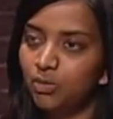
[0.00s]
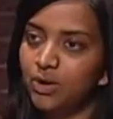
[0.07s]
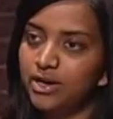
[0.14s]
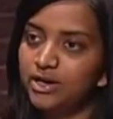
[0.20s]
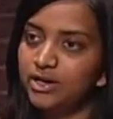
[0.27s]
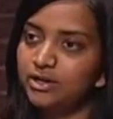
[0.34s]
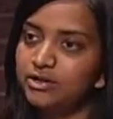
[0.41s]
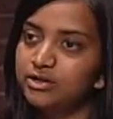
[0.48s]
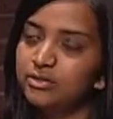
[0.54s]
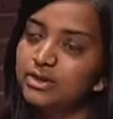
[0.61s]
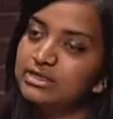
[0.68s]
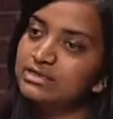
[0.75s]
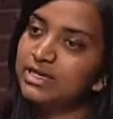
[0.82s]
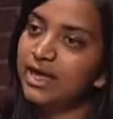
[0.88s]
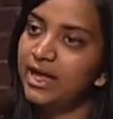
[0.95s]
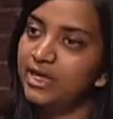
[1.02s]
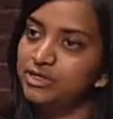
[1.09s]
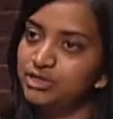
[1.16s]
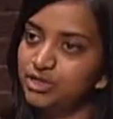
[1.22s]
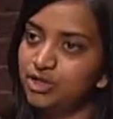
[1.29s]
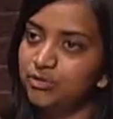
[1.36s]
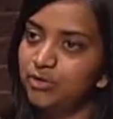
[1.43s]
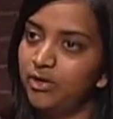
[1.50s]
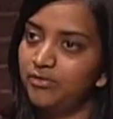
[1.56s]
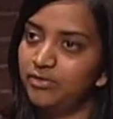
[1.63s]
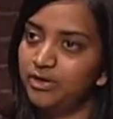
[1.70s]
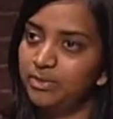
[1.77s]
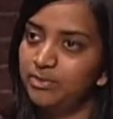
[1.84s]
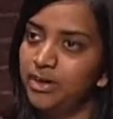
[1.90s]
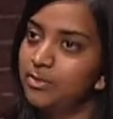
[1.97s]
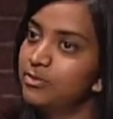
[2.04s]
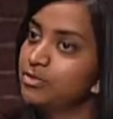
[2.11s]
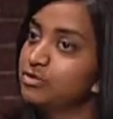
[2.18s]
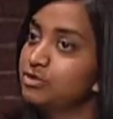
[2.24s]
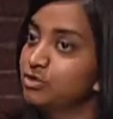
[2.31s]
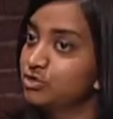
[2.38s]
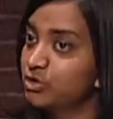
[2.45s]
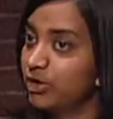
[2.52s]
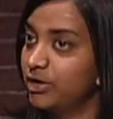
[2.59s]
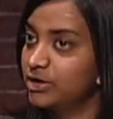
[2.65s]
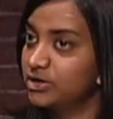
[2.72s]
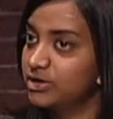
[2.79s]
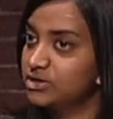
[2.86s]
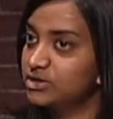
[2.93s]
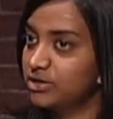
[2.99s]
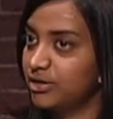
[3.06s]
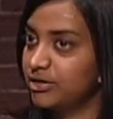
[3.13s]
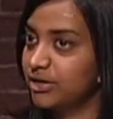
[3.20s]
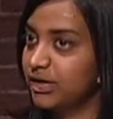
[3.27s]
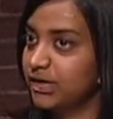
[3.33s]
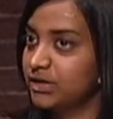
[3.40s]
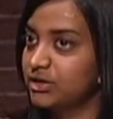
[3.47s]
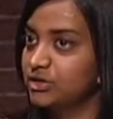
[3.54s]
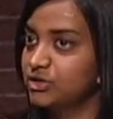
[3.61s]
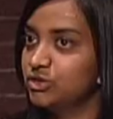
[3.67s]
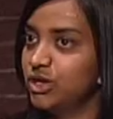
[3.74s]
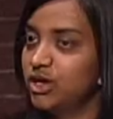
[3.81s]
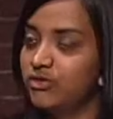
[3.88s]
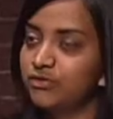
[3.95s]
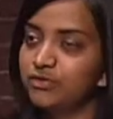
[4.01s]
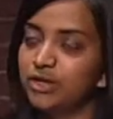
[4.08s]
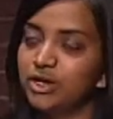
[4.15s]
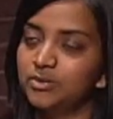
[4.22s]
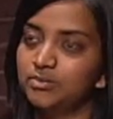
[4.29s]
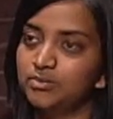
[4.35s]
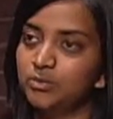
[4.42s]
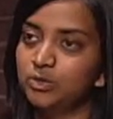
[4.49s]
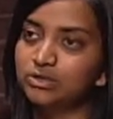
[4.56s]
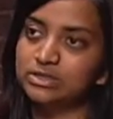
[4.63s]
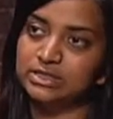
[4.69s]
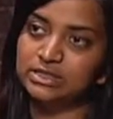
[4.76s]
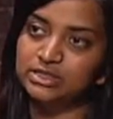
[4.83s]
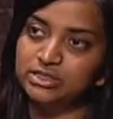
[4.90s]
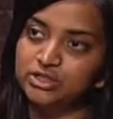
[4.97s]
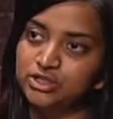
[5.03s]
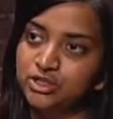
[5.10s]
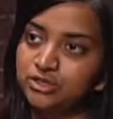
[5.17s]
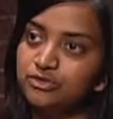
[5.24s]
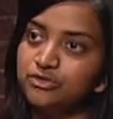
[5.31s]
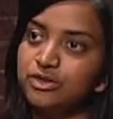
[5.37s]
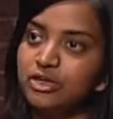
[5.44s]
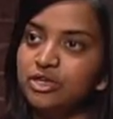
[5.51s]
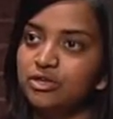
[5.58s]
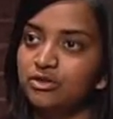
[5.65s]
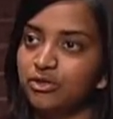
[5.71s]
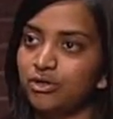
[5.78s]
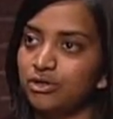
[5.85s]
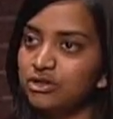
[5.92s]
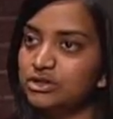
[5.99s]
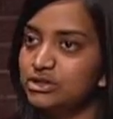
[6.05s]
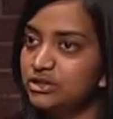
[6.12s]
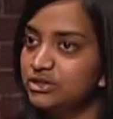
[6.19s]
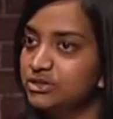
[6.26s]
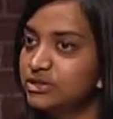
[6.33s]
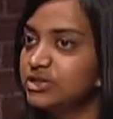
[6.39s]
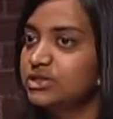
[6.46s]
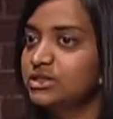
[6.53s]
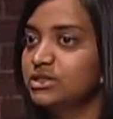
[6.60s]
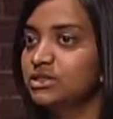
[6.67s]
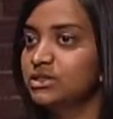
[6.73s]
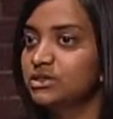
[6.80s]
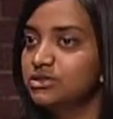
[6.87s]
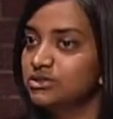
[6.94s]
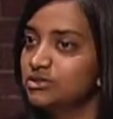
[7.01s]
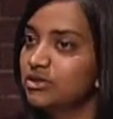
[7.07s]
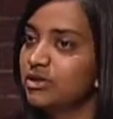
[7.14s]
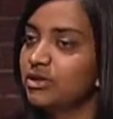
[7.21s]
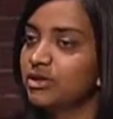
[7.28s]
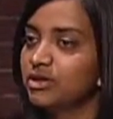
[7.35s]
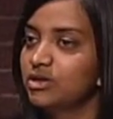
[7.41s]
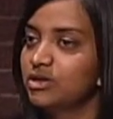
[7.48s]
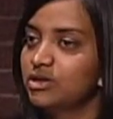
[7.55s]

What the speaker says: What's the age group of the members who join this art guild? Do you have mostly children or senior citizens or?